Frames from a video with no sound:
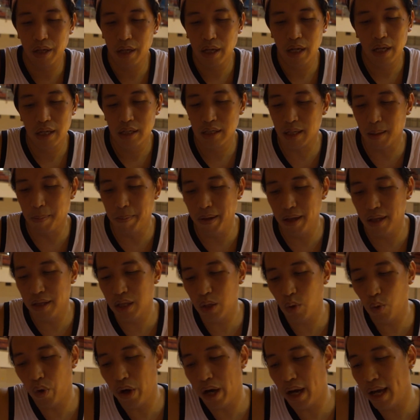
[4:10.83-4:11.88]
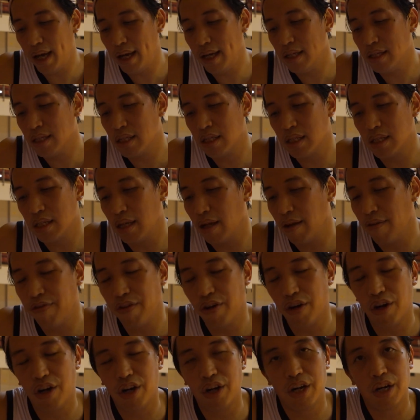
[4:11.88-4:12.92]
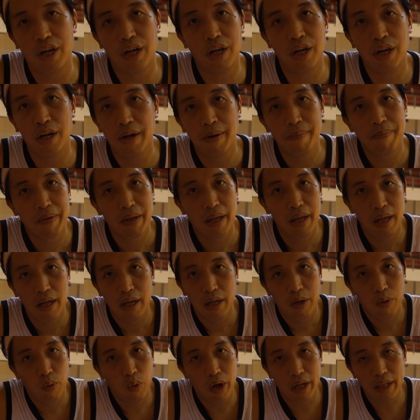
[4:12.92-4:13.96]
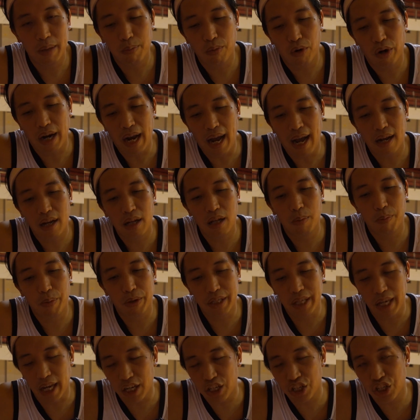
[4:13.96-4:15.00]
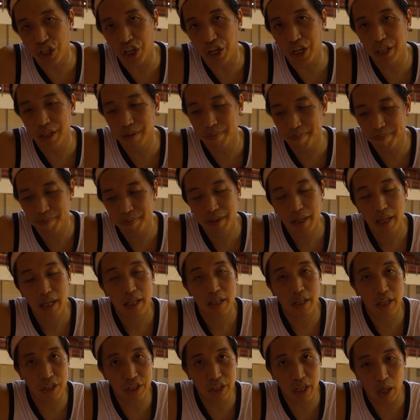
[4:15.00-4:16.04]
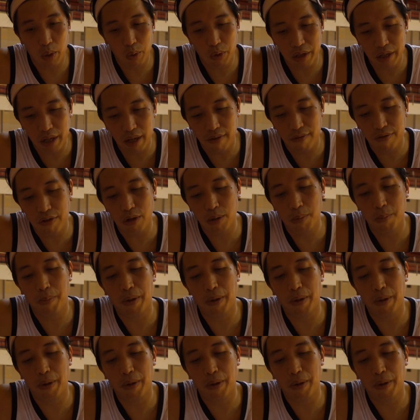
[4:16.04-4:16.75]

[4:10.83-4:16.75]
stability-wise, if you want more ankle protection, the JA will give you.